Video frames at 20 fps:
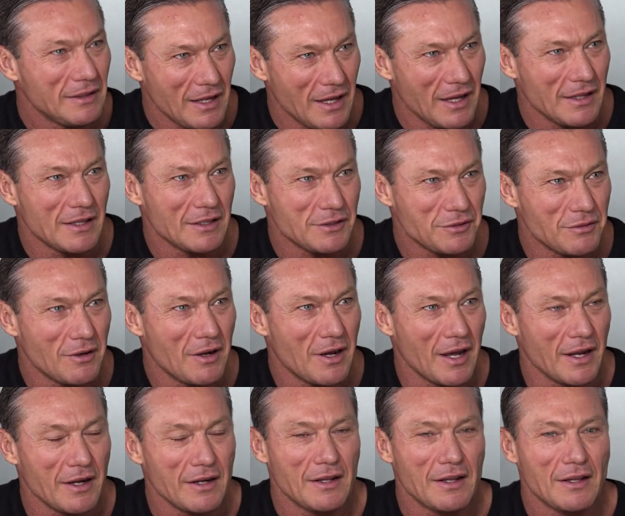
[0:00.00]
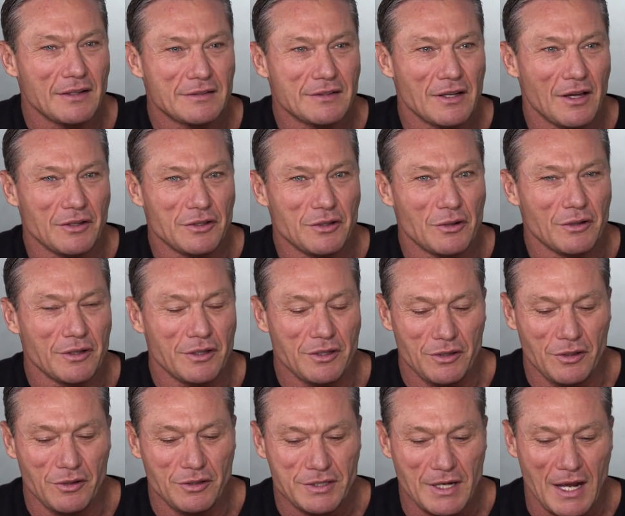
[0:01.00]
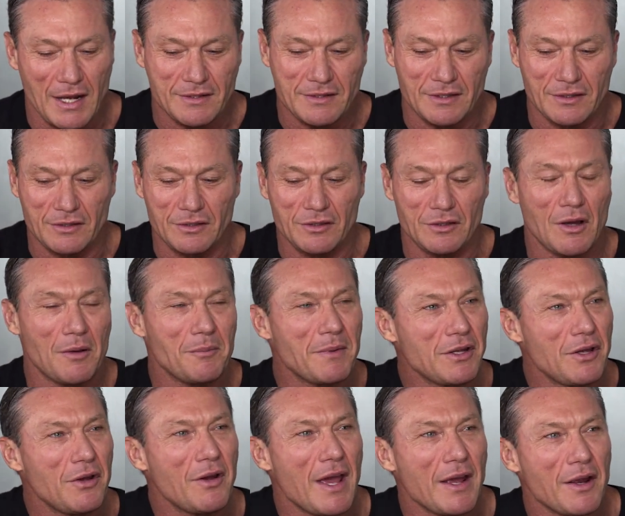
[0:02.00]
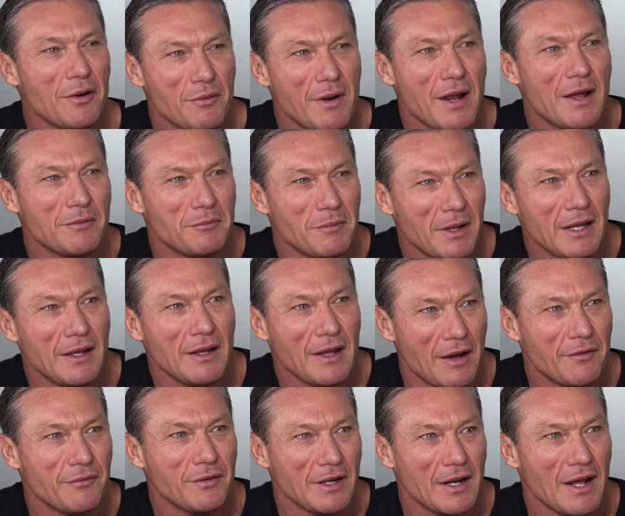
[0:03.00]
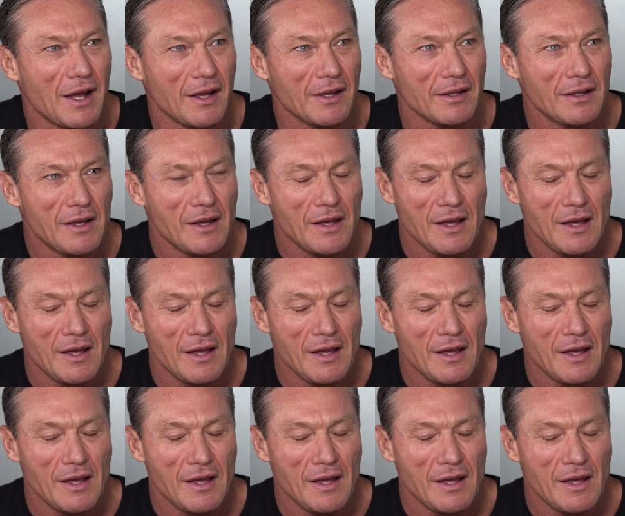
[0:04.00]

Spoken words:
Yeah, that's right. So you, Jackson, I mean, you hang around me every day